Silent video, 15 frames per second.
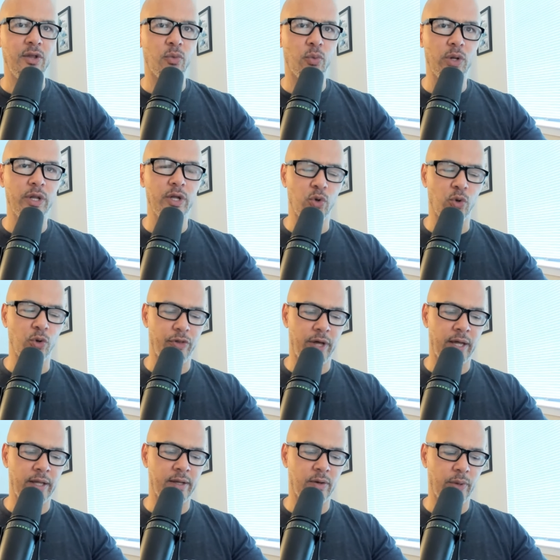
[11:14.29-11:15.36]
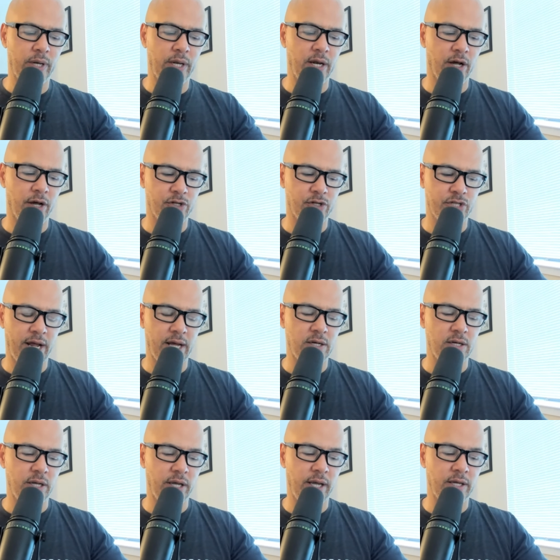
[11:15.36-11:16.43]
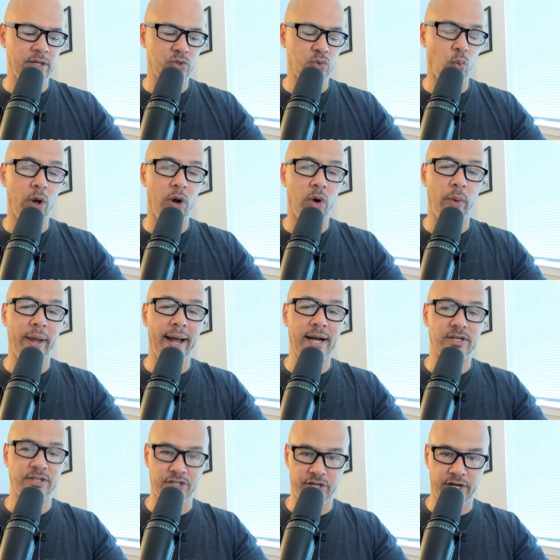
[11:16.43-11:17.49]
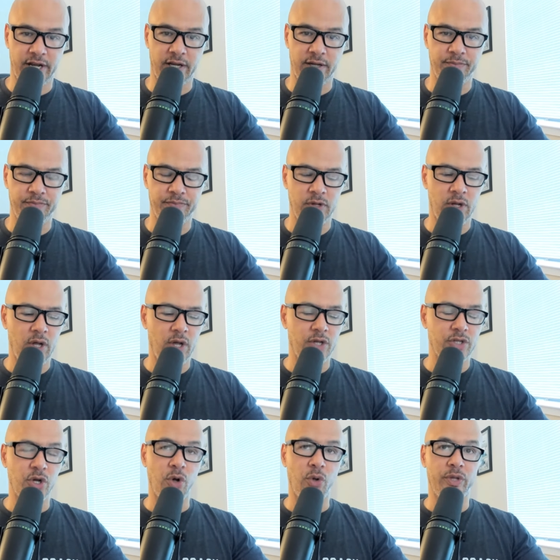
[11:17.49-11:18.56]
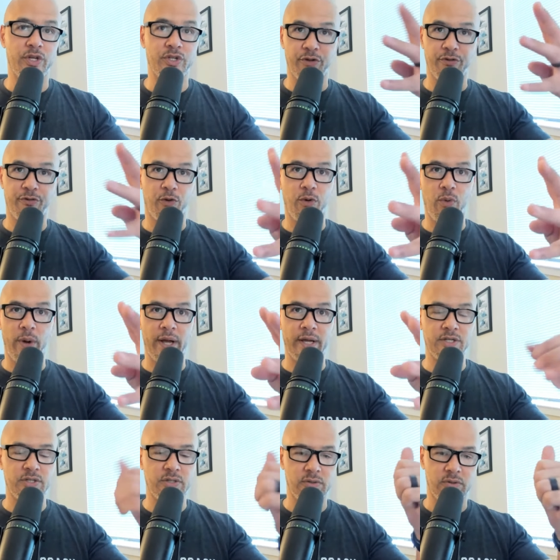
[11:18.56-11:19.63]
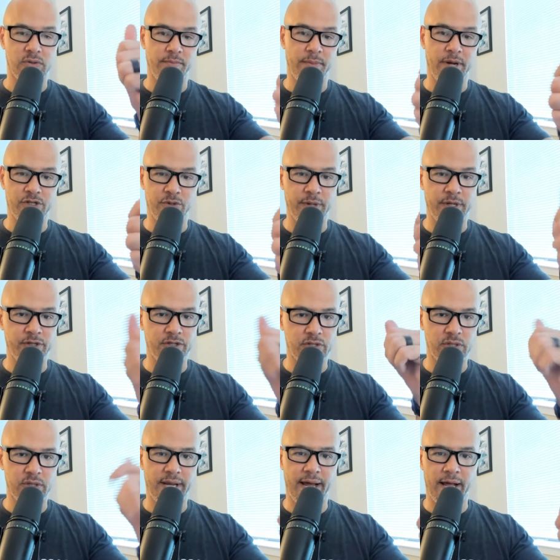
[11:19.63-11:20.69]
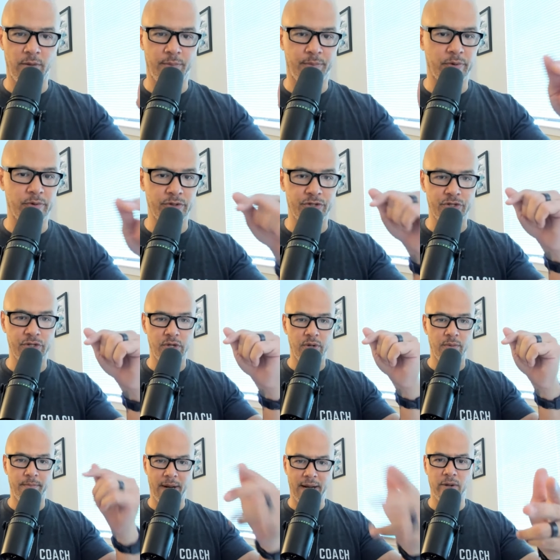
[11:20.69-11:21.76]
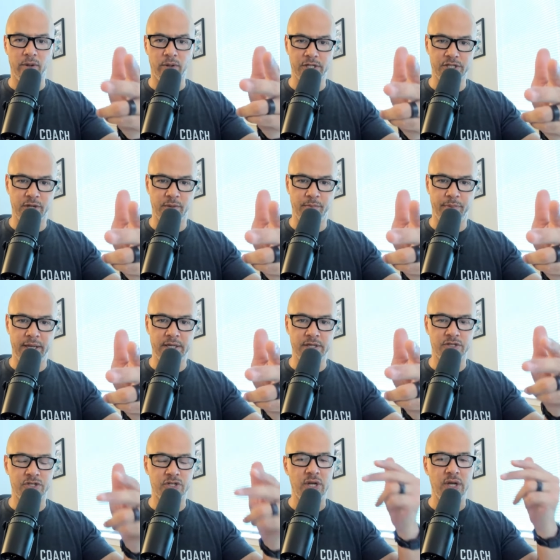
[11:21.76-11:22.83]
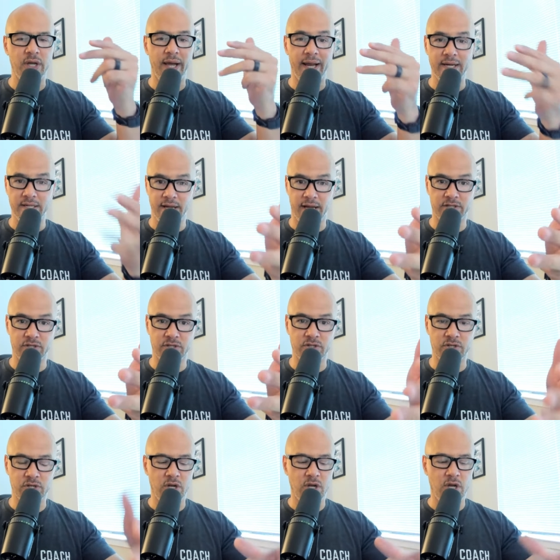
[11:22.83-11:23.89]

really cool thing that we need to understand is what are we actually checking? So these are the four ways: measurements, calipers, bioelectric impedance, and DEXAs.